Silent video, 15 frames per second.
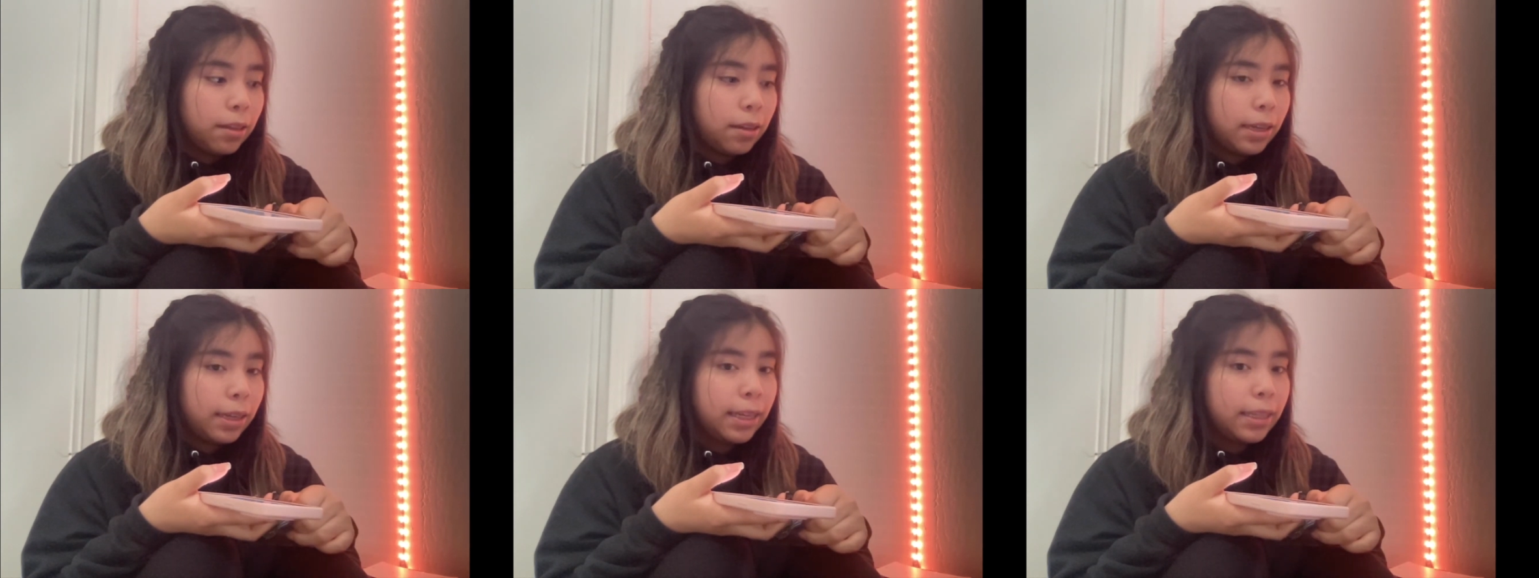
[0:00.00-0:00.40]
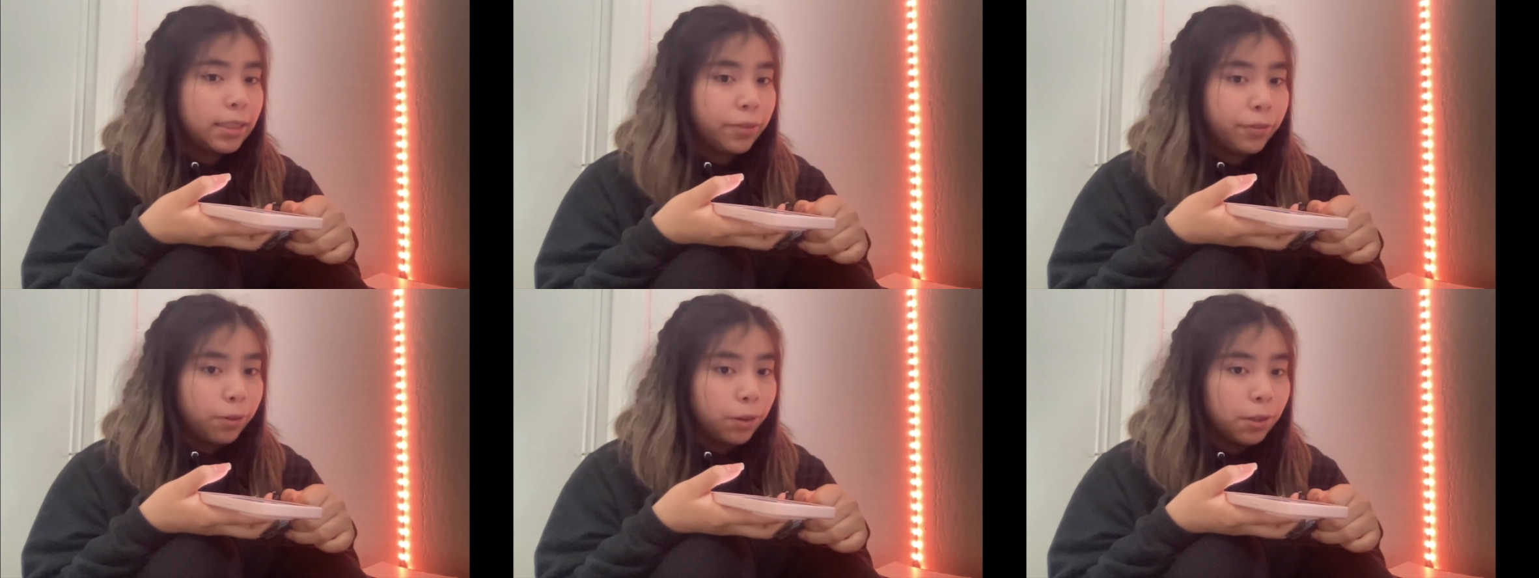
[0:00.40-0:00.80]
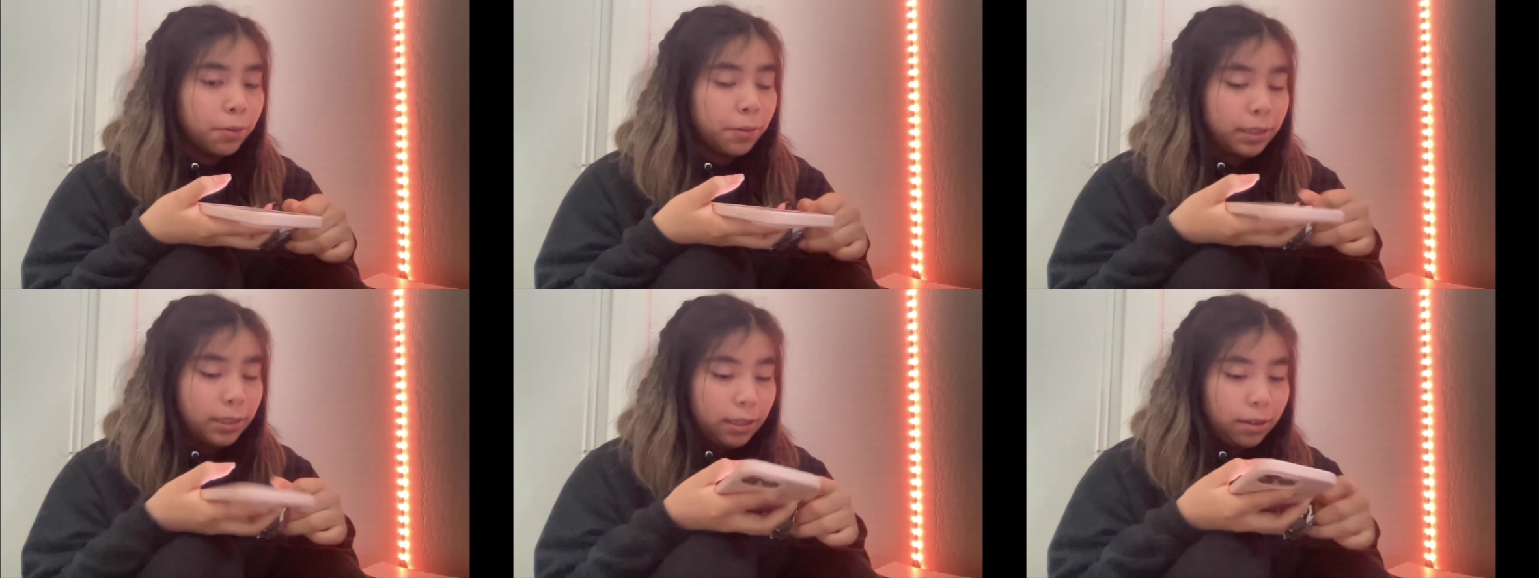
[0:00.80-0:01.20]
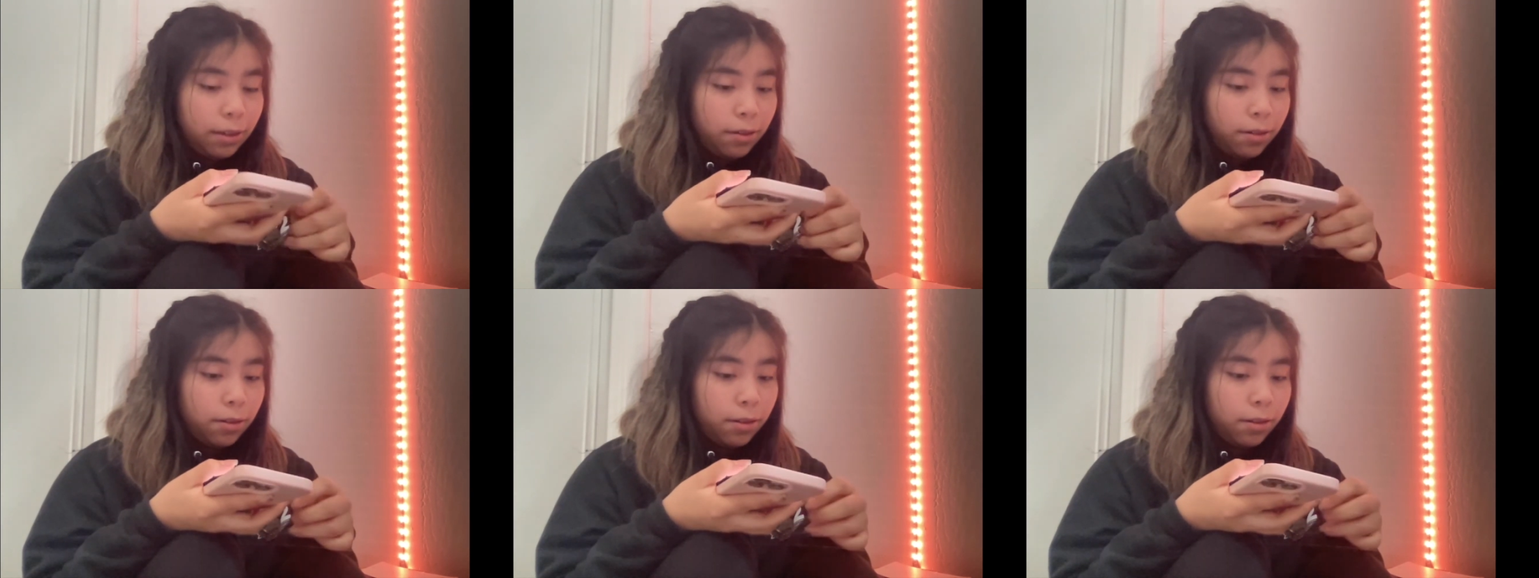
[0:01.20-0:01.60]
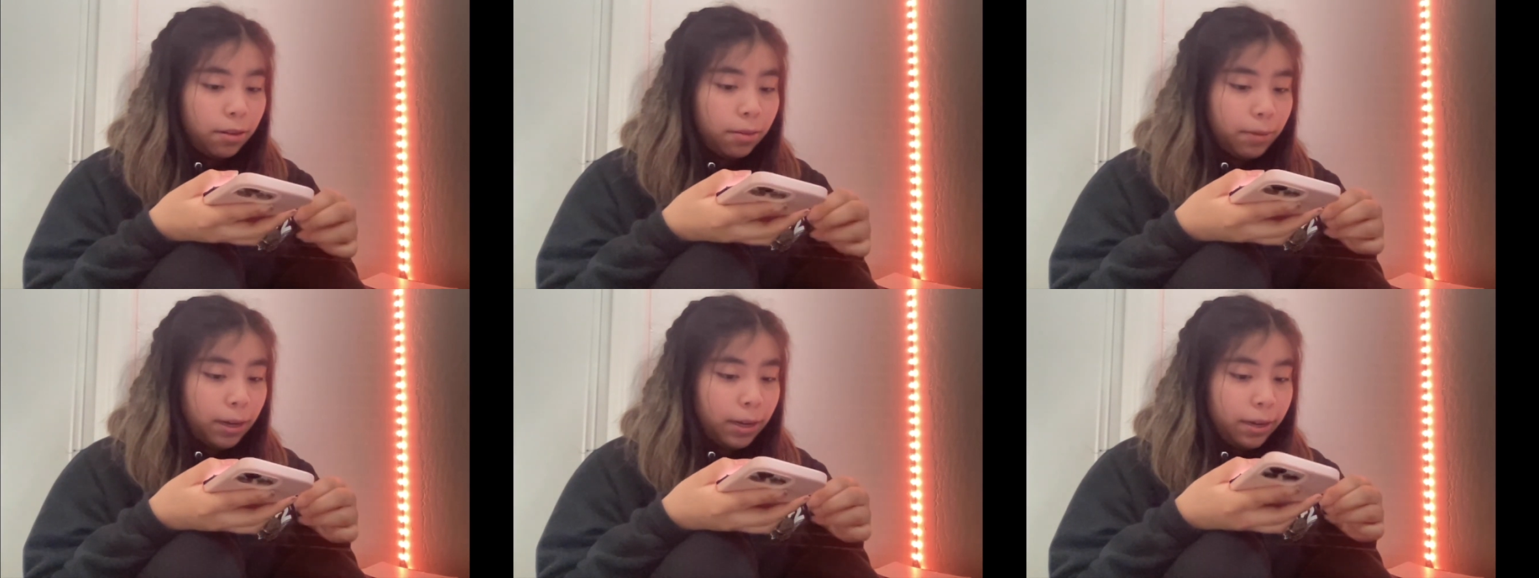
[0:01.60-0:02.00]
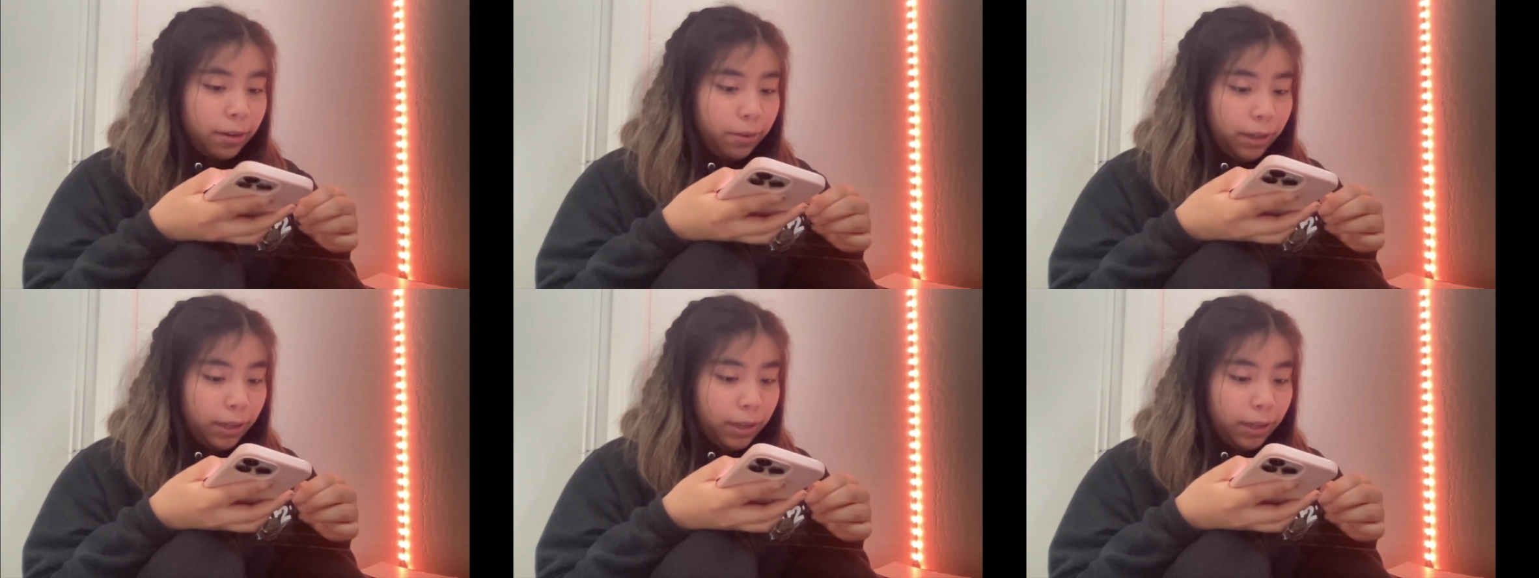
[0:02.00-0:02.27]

I guess a fourth reason why I don't